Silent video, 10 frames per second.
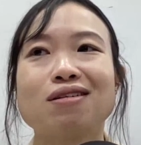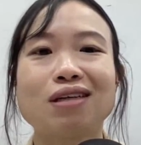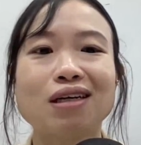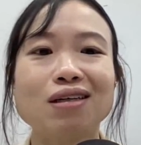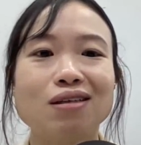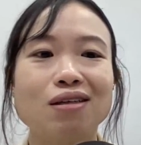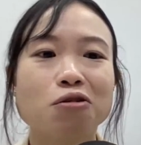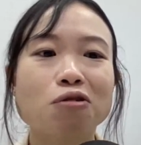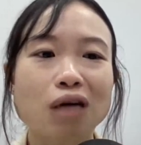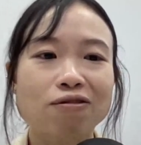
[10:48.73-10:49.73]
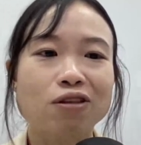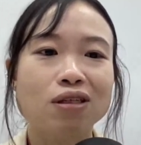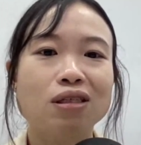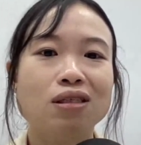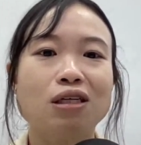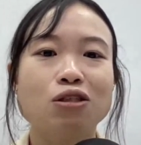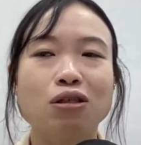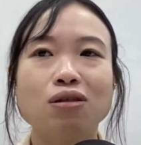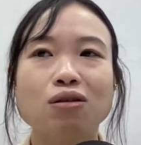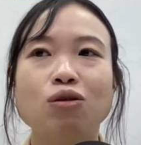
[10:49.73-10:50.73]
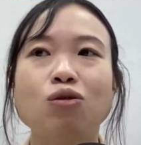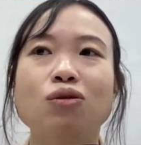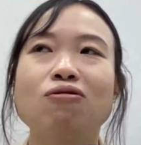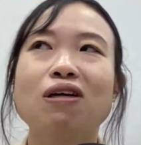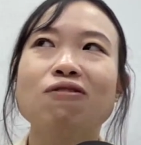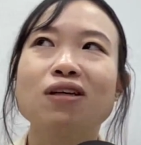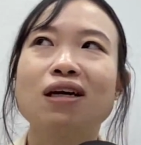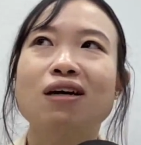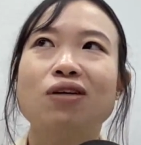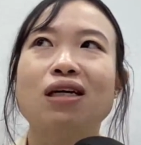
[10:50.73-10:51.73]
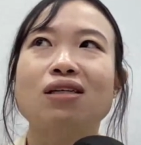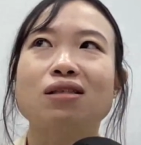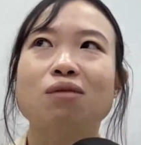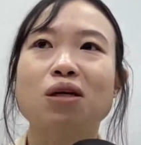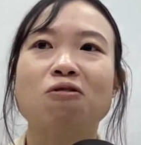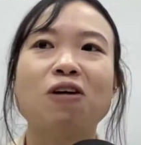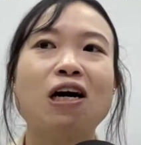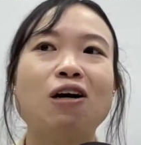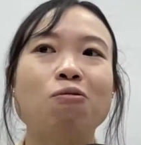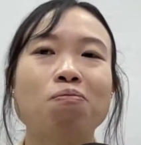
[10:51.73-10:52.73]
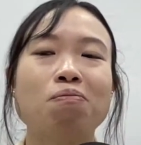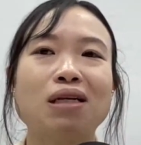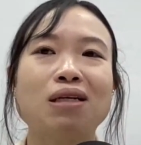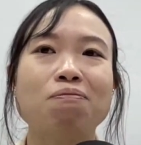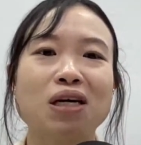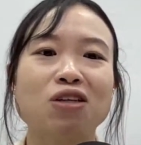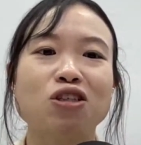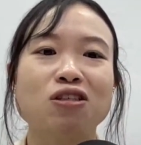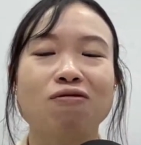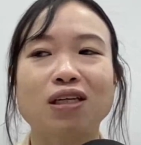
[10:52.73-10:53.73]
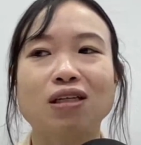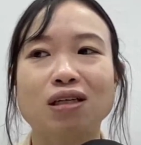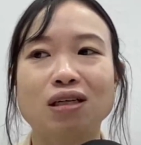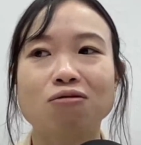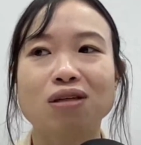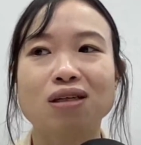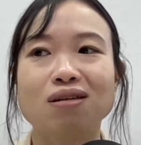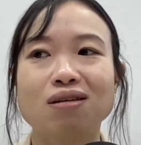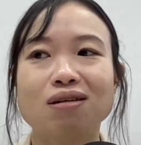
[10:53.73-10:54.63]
Yeah. So after this session, you will roughly have an estimate of how many pages of EDA you need.